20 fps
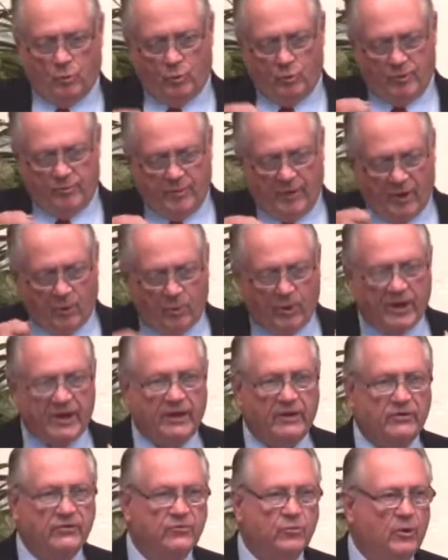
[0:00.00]
with my
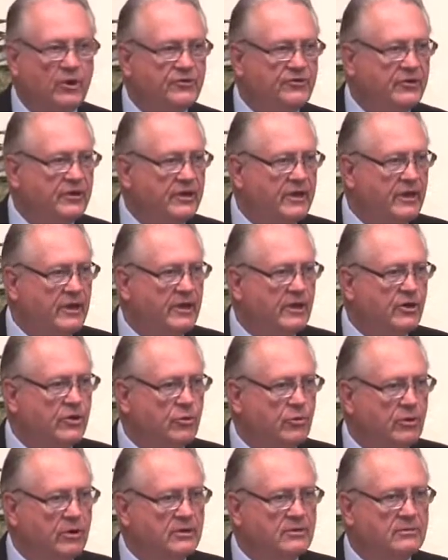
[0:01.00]
Wheaties, watching Katie
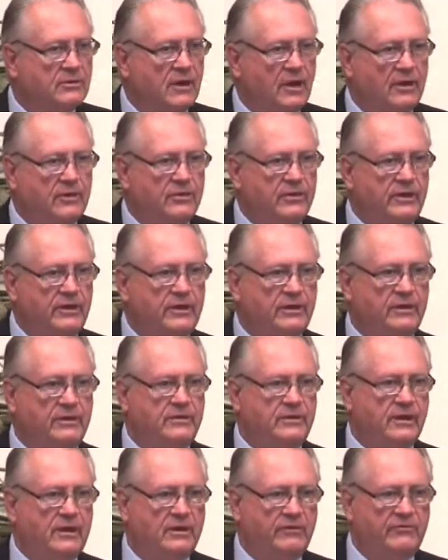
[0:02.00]
Couric on the
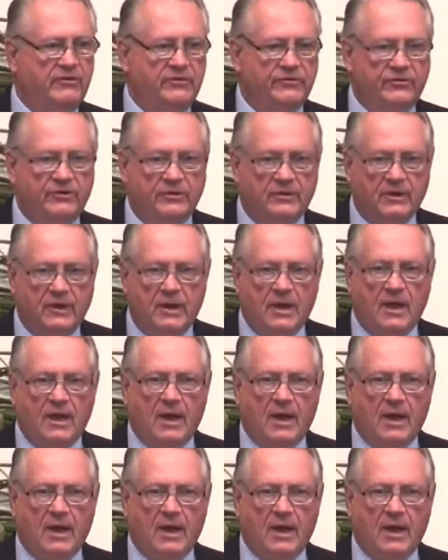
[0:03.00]
television,